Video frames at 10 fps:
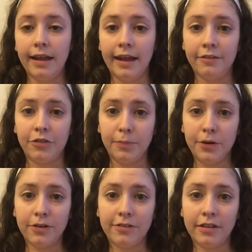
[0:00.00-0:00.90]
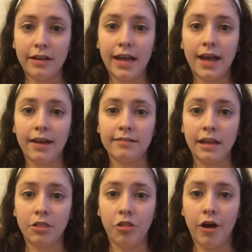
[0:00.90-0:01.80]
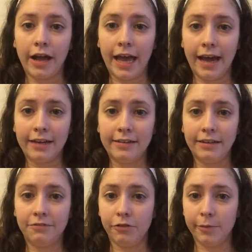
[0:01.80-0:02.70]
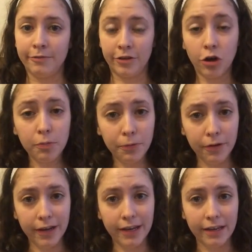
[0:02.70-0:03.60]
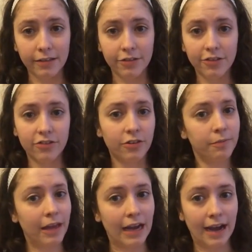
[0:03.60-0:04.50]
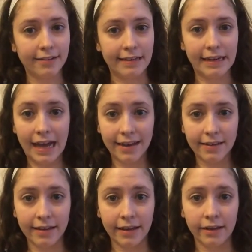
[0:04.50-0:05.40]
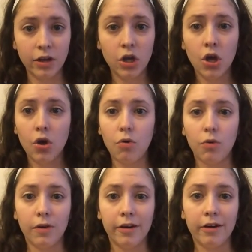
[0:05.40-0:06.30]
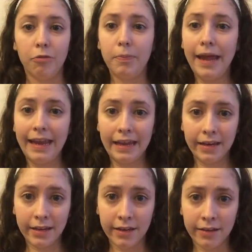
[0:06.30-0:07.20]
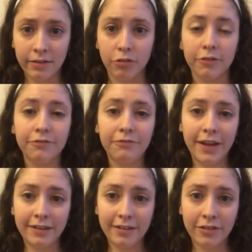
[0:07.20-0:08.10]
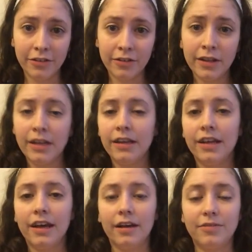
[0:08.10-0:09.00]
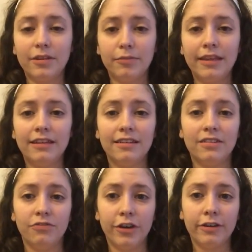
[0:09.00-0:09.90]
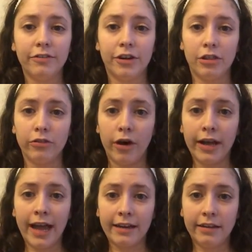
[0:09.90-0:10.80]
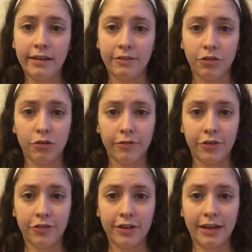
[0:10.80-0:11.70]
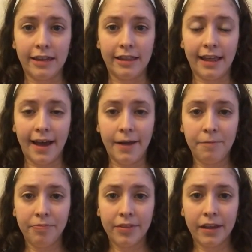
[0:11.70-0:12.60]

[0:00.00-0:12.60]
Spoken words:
And if the person has a long-acting form of an opioid in their system, like OxyContin or Opana or fentanyl, something that is very, very long-acting, if they're overdosing on that,